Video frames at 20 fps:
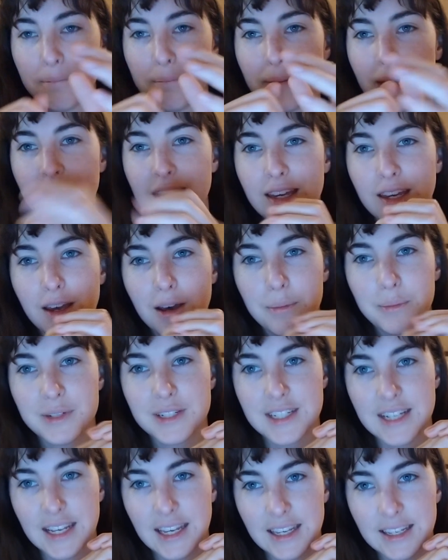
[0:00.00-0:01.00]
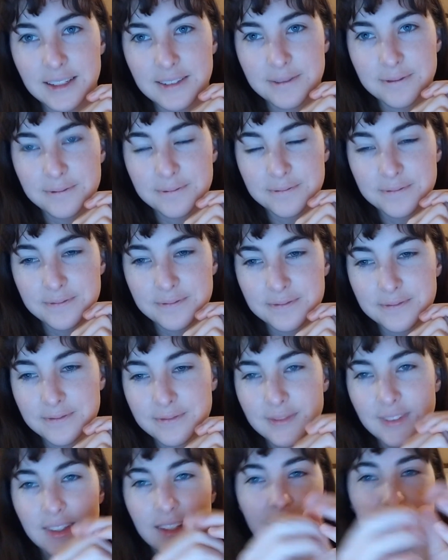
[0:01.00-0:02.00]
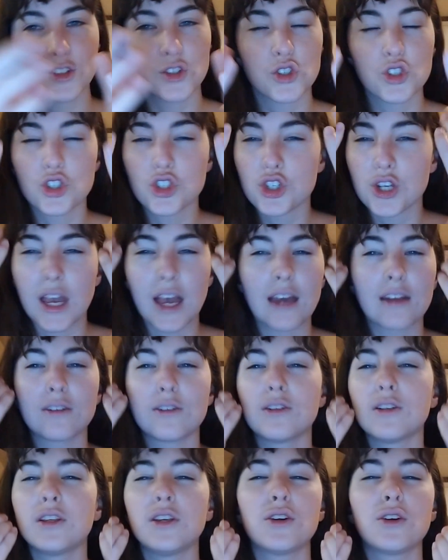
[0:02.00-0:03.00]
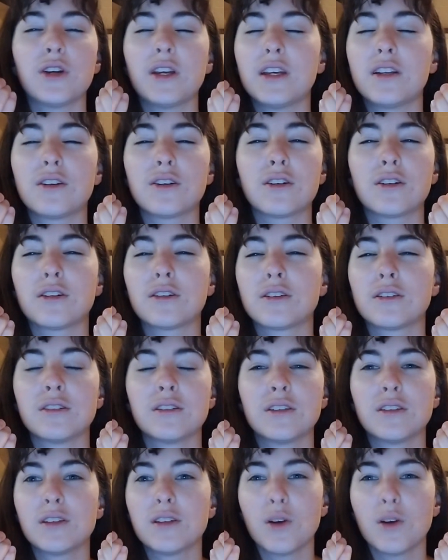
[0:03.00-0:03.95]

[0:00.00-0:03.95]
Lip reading: Make a cup of tea, channel your inner